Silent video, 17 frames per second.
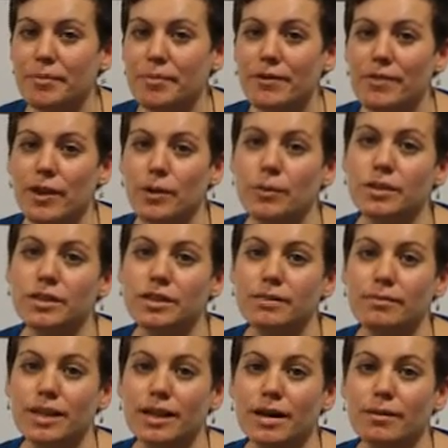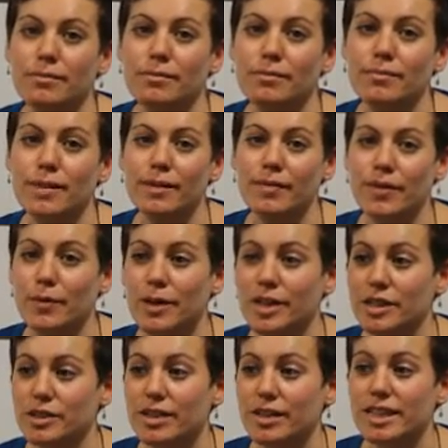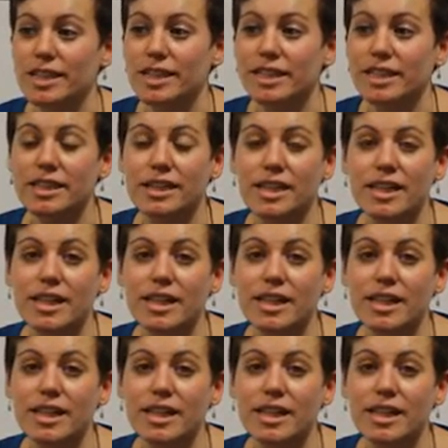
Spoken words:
if they want to become Living Wage accredited.